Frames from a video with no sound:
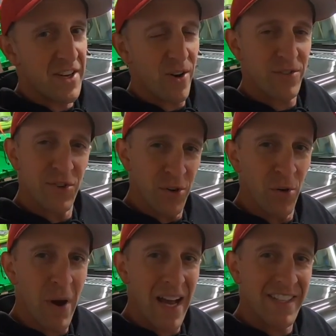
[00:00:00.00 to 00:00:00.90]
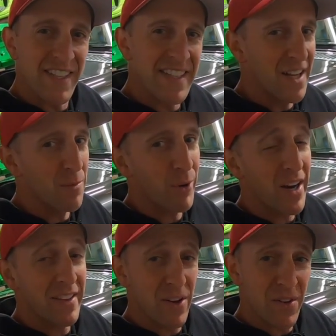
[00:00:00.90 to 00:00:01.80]
year, Turtle Wax is
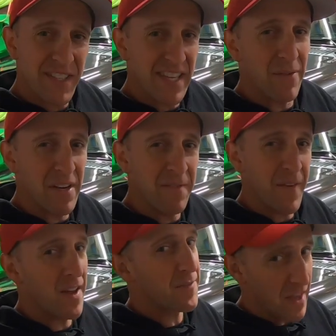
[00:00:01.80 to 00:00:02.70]
celebrating their 75th